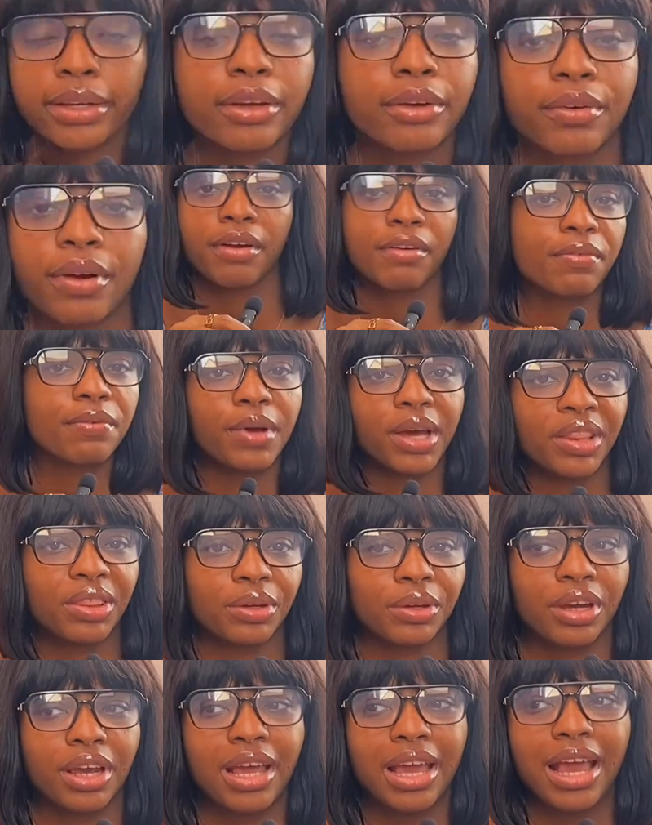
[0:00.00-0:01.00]

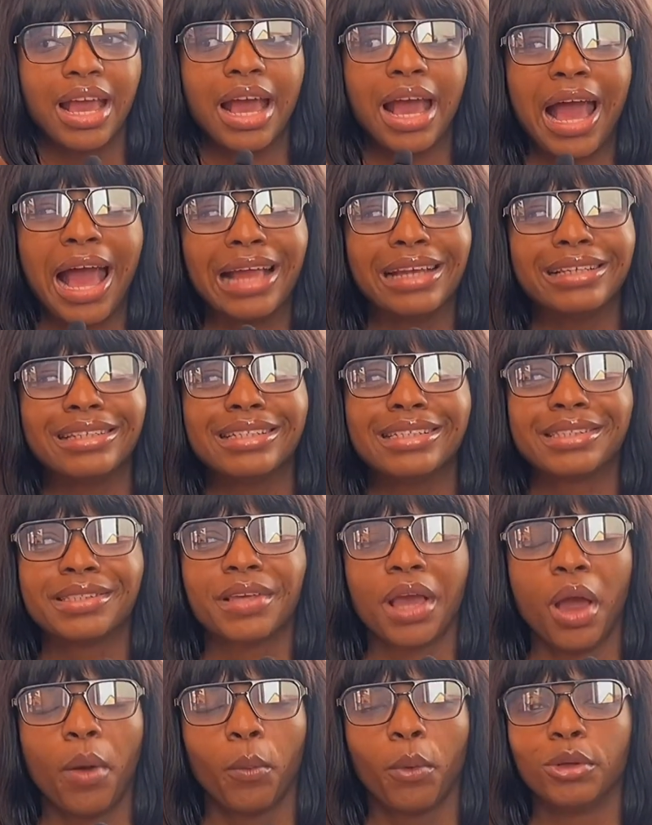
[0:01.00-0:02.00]
grandfather, and this
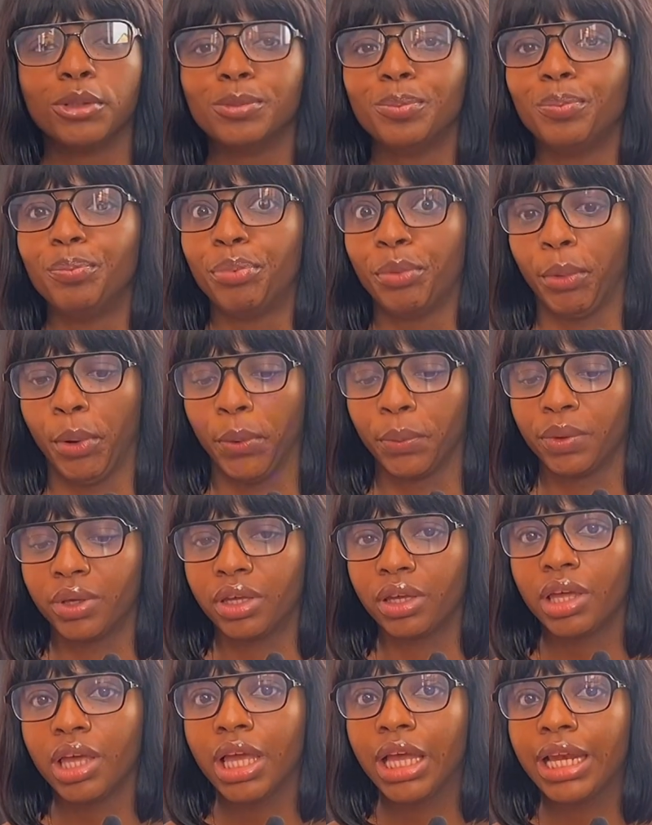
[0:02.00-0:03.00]
guy was
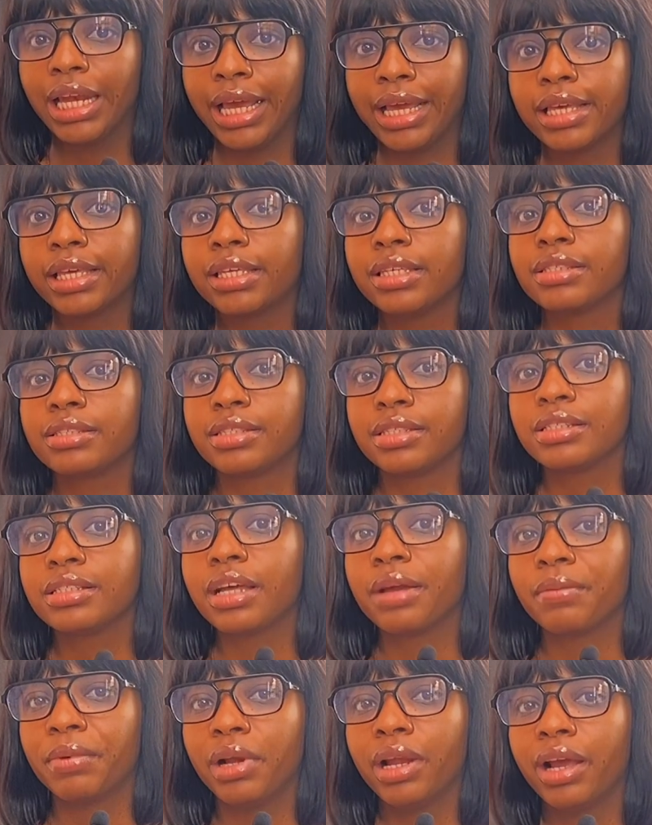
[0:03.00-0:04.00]
broke, like
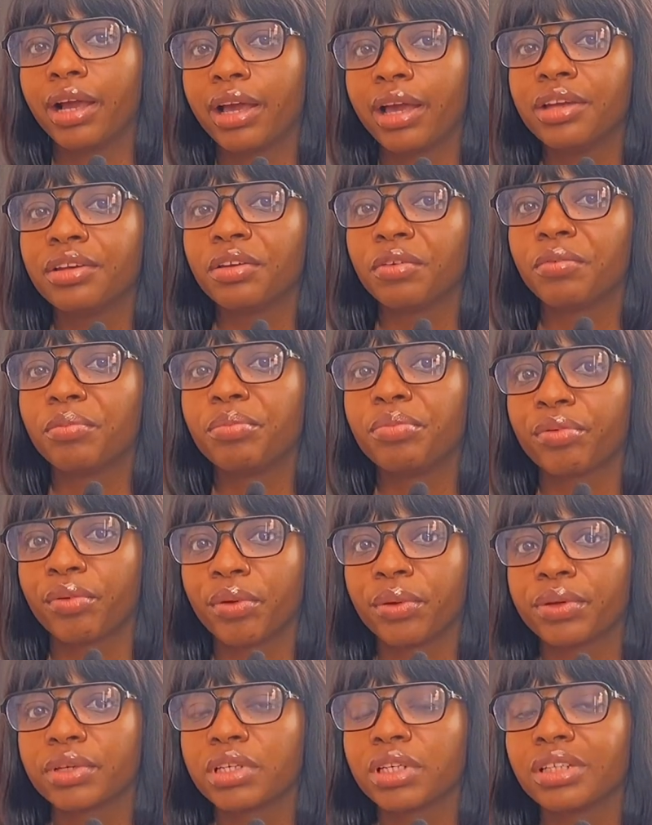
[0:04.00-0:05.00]
Cinderella kind of
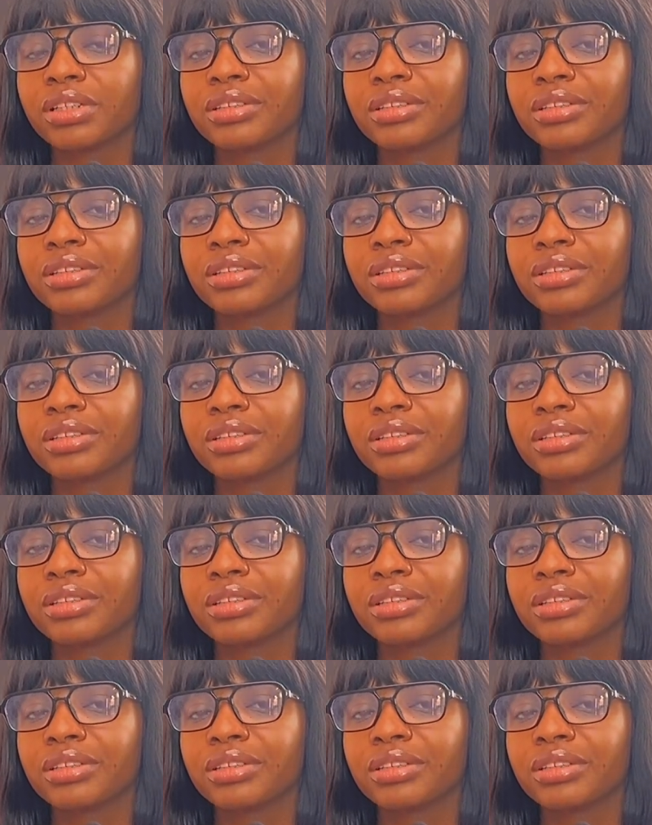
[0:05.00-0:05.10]
broke.